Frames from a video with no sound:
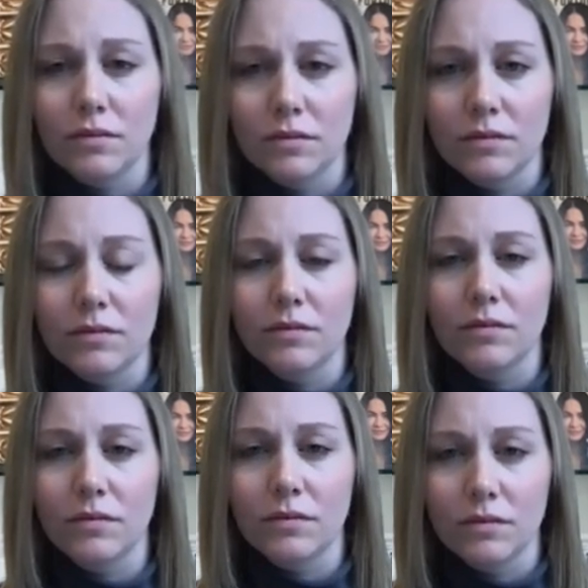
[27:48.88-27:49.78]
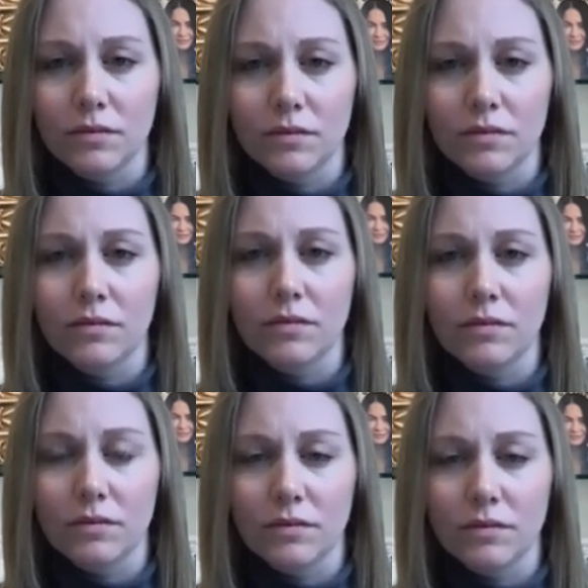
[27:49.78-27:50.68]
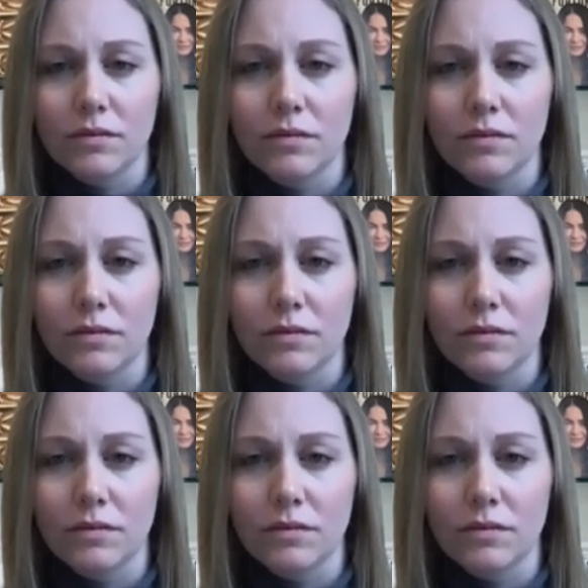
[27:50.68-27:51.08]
[no speech]